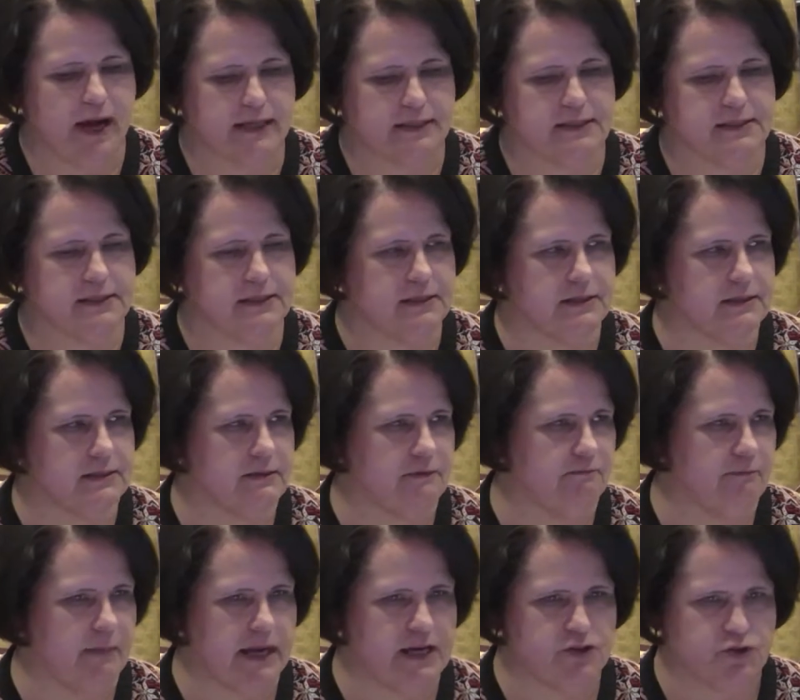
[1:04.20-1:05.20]
practices
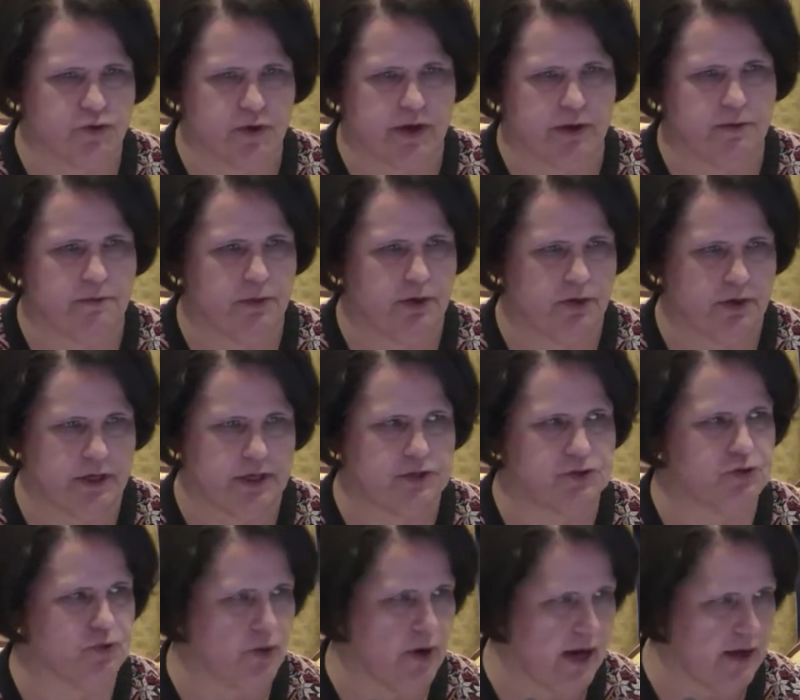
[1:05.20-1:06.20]
of Main Street
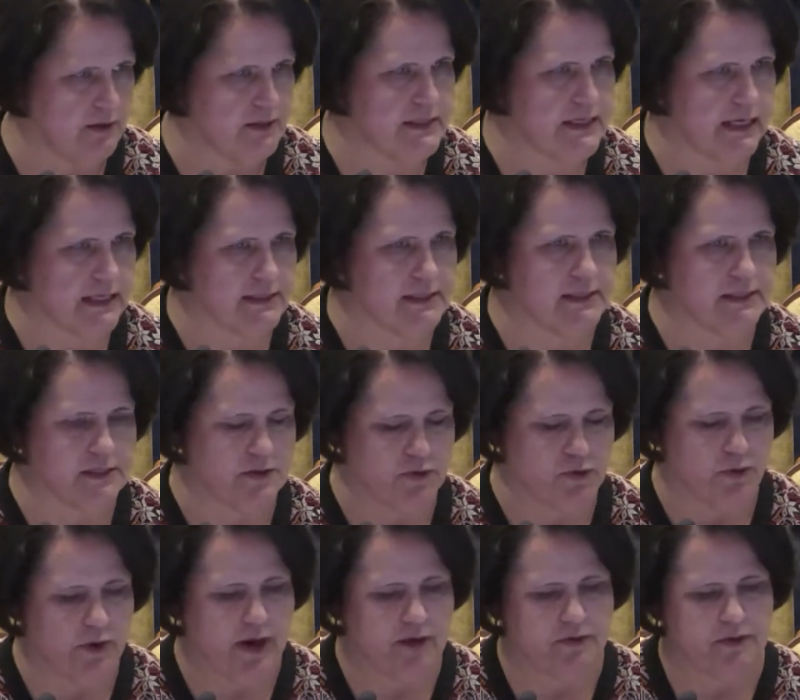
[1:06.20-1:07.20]
communities throughout Texas and
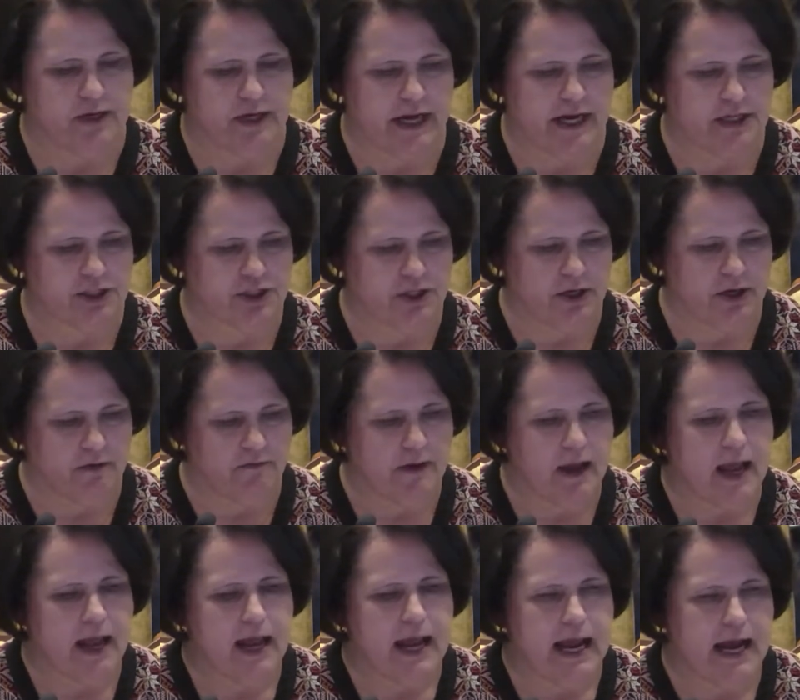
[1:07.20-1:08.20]
throughout the nation of
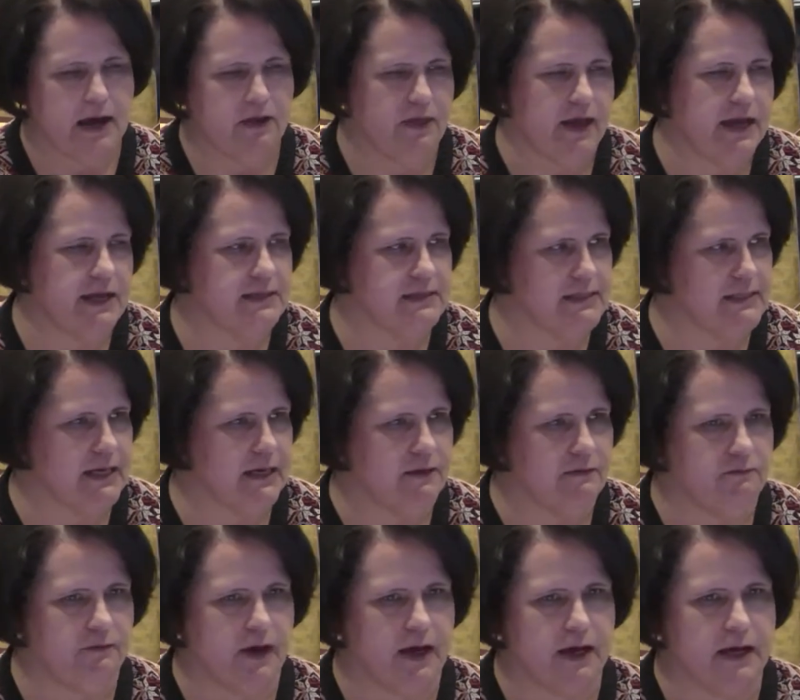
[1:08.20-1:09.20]
how they
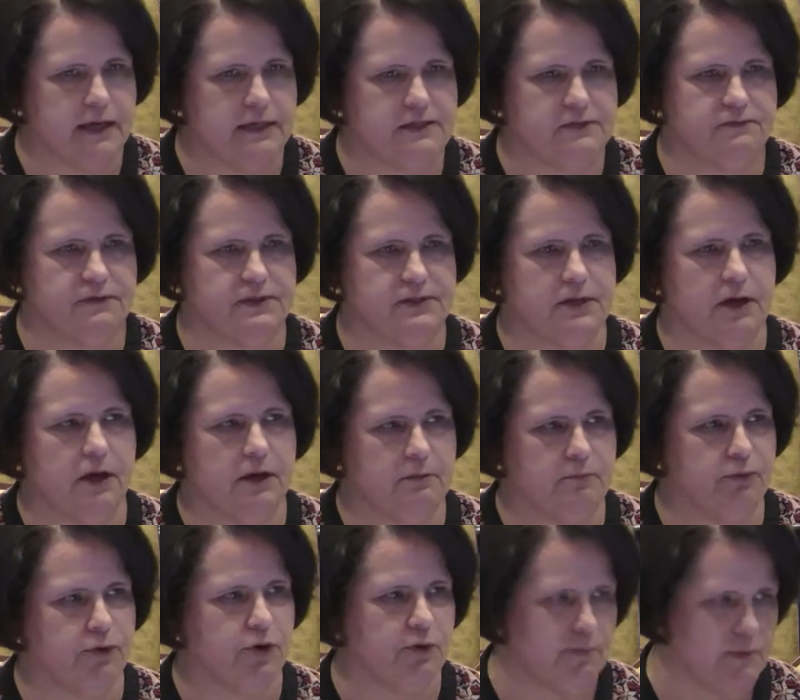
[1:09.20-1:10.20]
incentivize facade
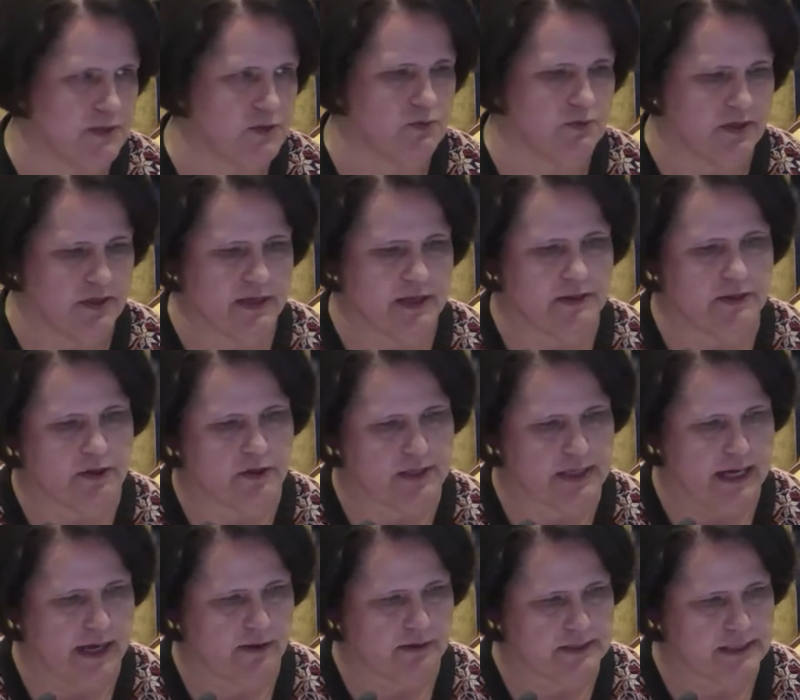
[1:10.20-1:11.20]
improvement improvements within their
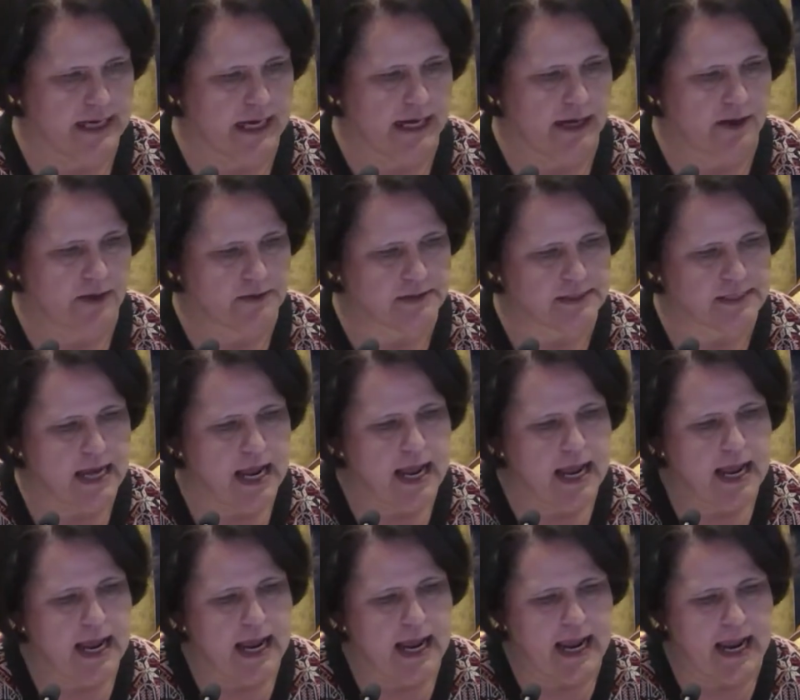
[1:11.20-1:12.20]
downtowns.
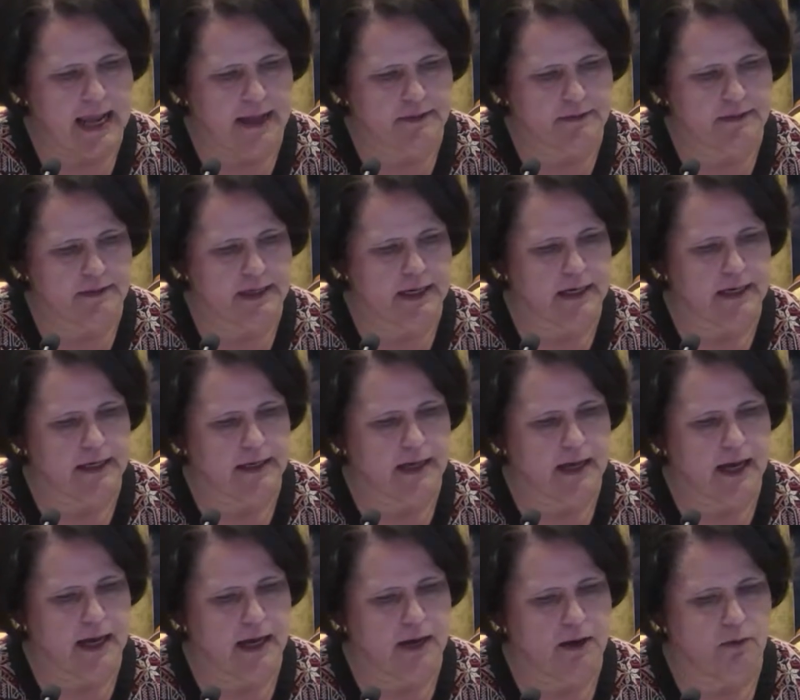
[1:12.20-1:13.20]
And then
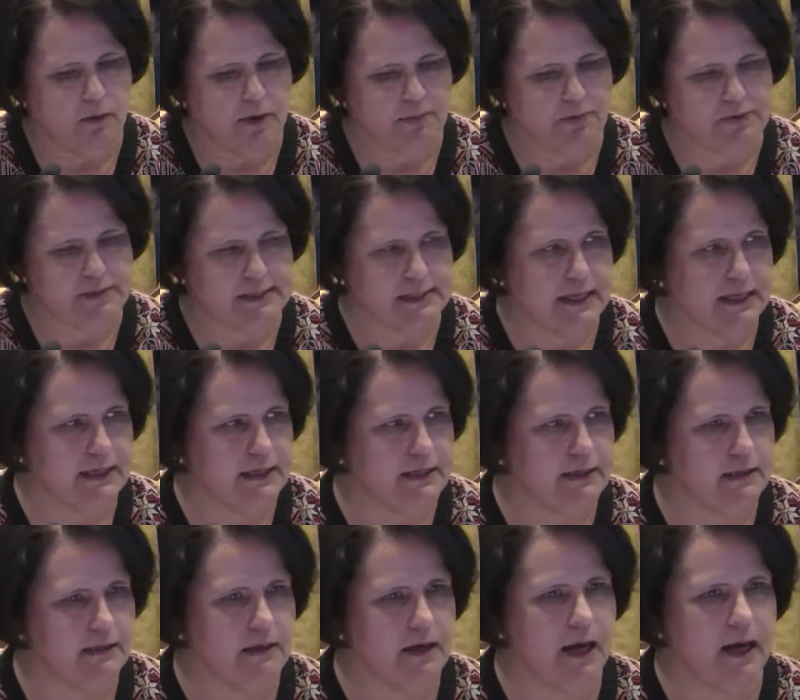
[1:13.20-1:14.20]
uh, we
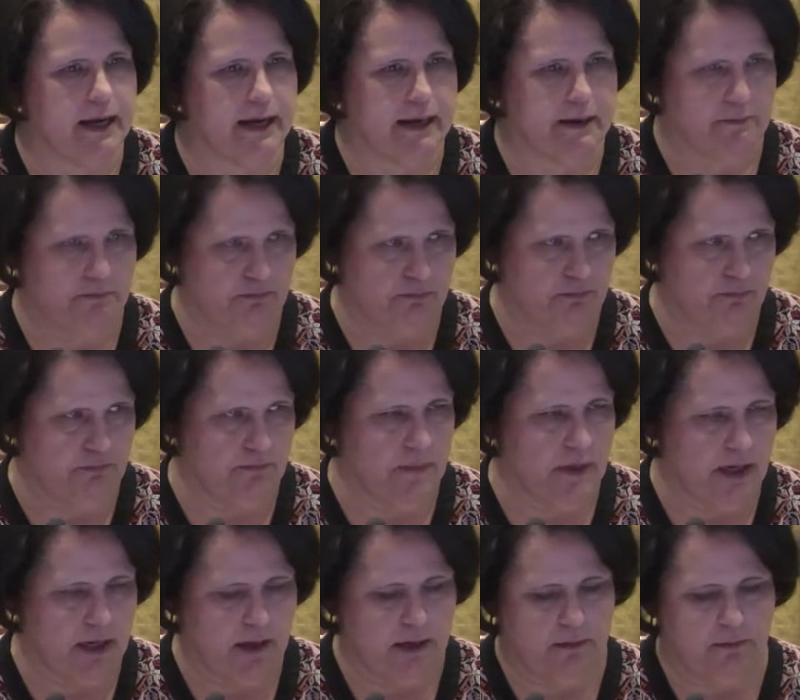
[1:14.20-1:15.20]
presented a
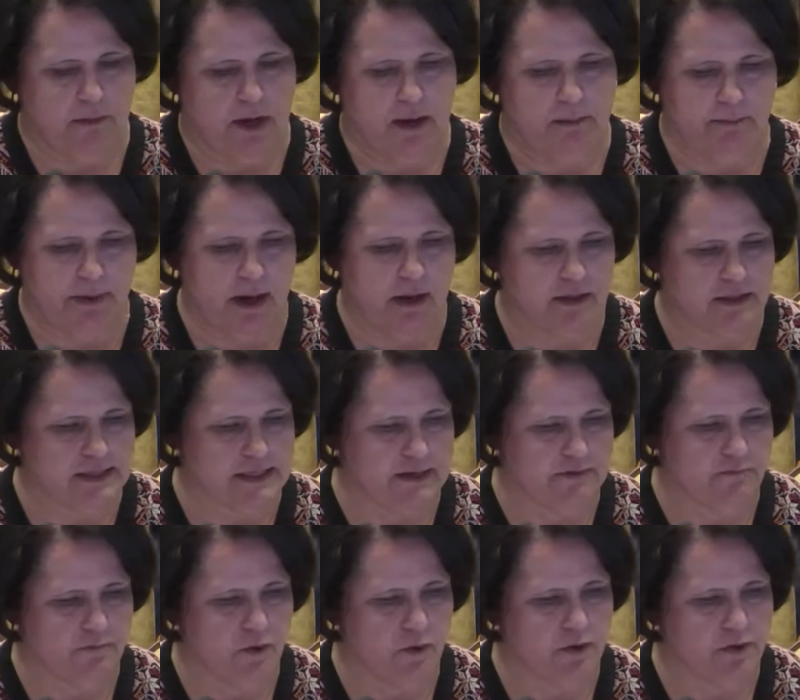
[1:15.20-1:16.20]
uh, a, policy
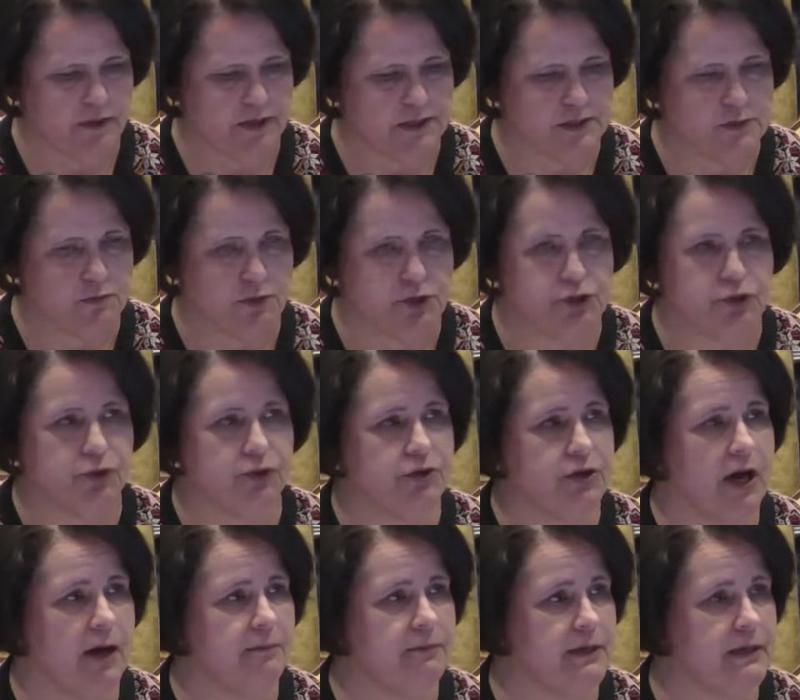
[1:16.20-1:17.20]
for this, which you
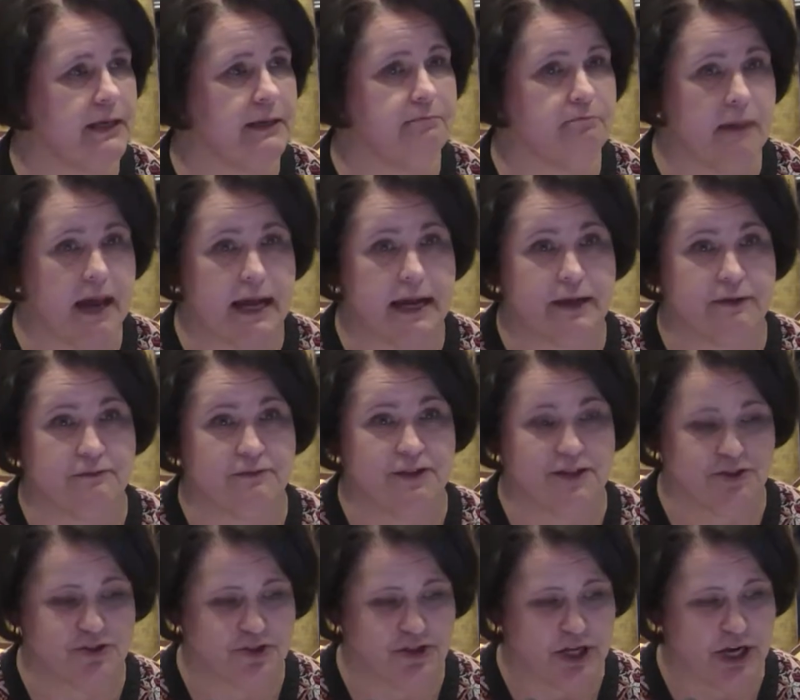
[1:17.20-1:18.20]
adopted in May of
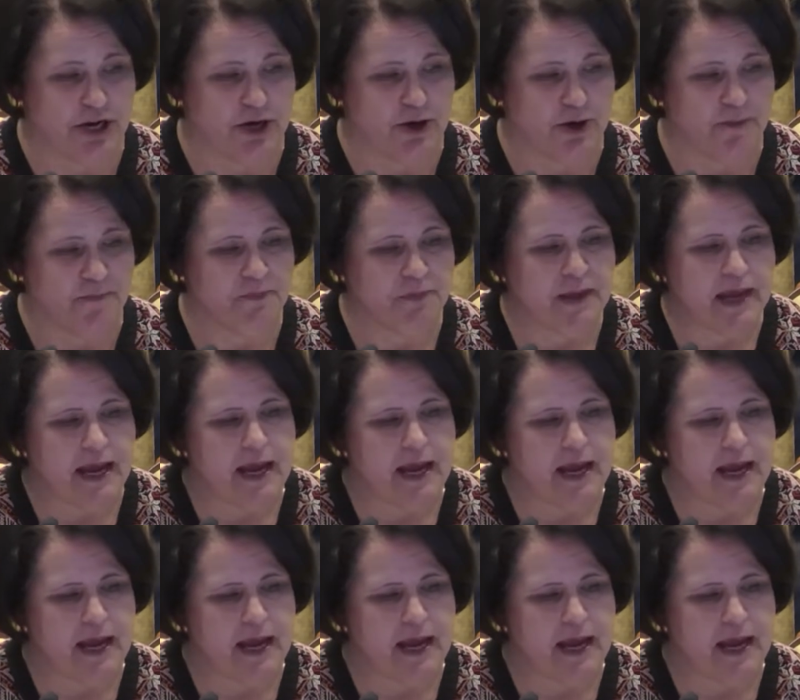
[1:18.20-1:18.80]
this year.